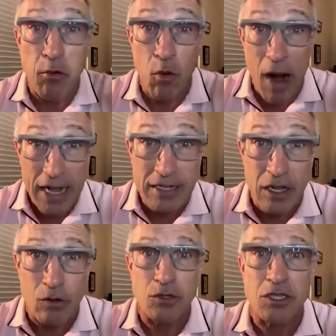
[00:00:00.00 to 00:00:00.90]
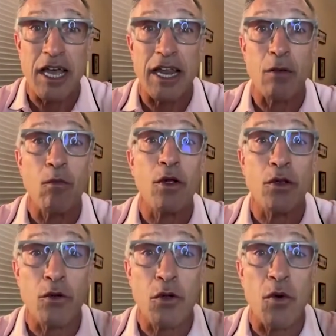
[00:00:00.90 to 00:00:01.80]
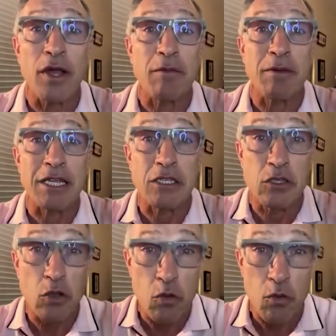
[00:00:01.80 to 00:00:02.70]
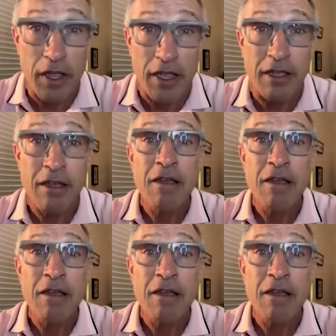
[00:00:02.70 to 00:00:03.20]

practical setting where you're going to be doing